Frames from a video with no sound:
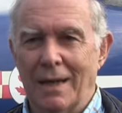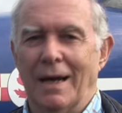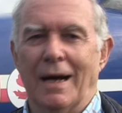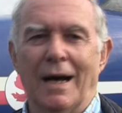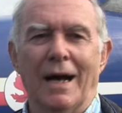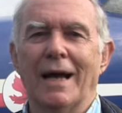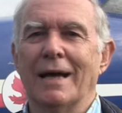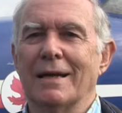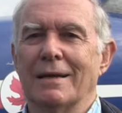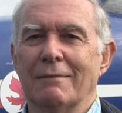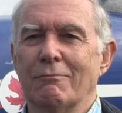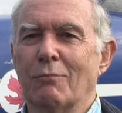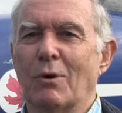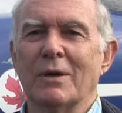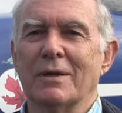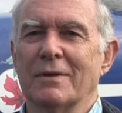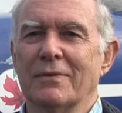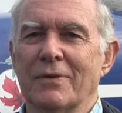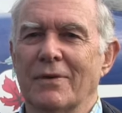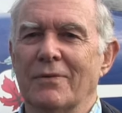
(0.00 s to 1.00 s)
I had a
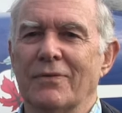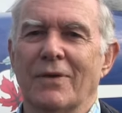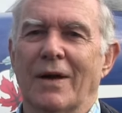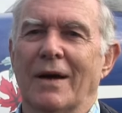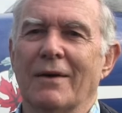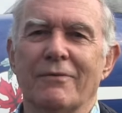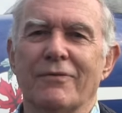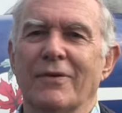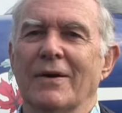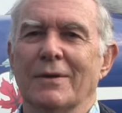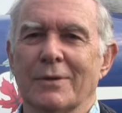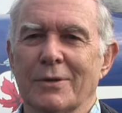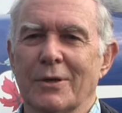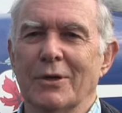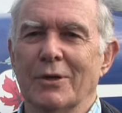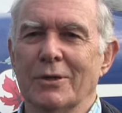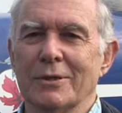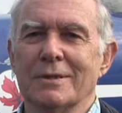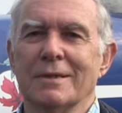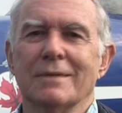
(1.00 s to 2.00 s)
wonderful flight, felt
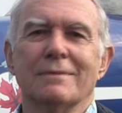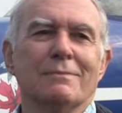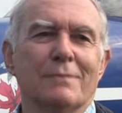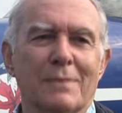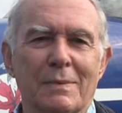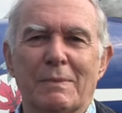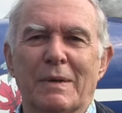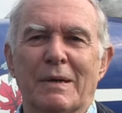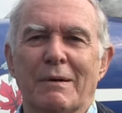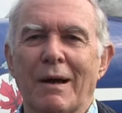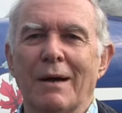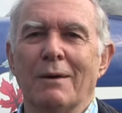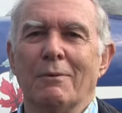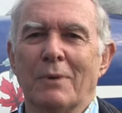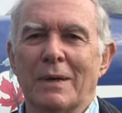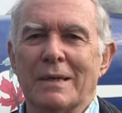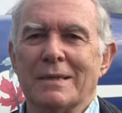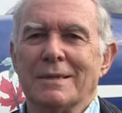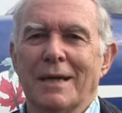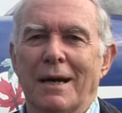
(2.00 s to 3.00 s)
good, my morale
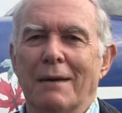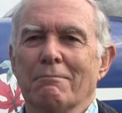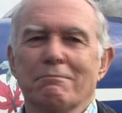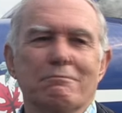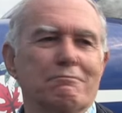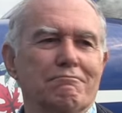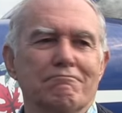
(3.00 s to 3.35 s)
went up.